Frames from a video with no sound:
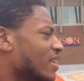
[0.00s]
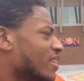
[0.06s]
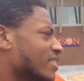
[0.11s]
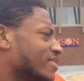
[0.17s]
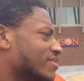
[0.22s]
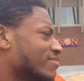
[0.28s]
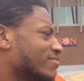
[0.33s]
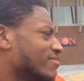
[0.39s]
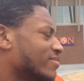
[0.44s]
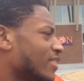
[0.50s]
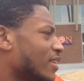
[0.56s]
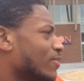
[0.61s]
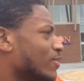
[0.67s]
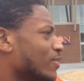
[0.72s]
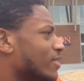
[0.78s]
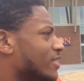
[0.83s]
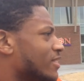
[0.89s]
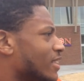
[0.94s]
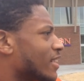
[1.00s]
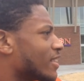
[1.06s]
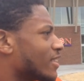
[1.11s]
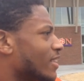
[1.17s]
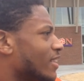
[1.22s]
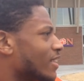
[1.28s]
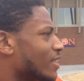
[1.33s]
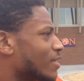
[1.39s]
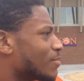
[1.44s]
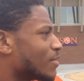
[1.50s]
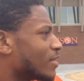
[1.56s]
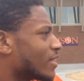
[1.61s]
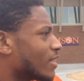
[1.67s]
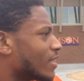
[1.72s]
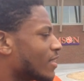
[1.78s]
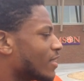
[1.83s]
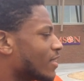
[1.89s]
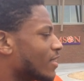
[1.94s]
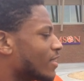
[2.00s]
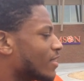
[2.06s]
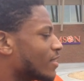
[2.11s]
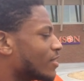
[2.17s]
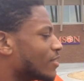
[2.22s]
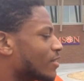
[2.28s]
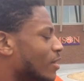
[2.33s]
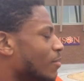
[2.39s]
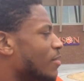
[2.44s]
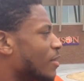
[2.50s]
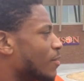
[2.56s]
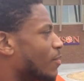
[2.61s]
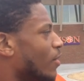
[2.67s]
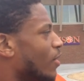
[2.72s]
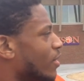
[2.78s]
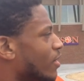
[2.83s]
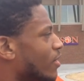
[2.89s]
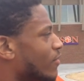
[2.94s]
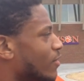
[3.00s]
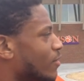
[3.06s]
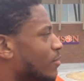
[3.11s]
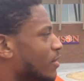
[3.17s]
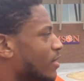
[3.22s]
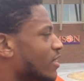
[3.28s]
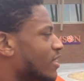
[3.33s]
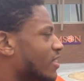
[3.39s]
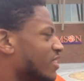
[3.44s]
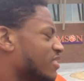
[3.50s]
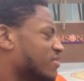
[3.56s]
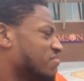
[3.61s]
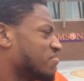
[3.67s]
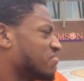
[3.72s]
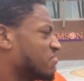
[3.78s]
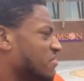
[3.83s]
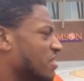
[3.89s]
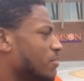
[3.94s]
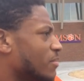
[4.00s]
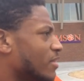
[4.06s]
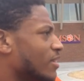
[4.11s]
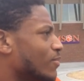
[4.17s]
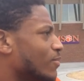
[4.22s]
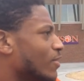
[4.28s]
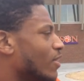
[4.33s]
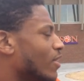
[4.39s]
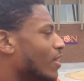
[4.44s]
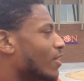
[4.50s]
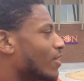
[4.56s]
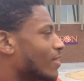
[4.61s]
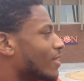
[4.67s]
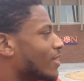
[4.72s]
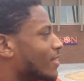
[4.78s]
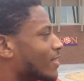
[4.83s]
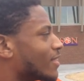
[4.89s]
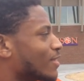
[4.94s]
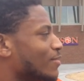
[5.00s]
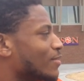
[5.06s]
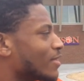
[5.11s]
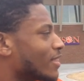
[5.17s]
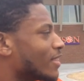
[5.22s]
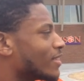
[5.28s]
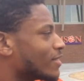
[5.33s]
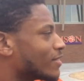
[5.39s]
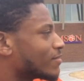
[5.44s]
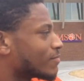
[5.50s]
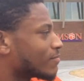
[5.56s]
back? They want the secondary to be a big part of it, but, I mean, we all come together.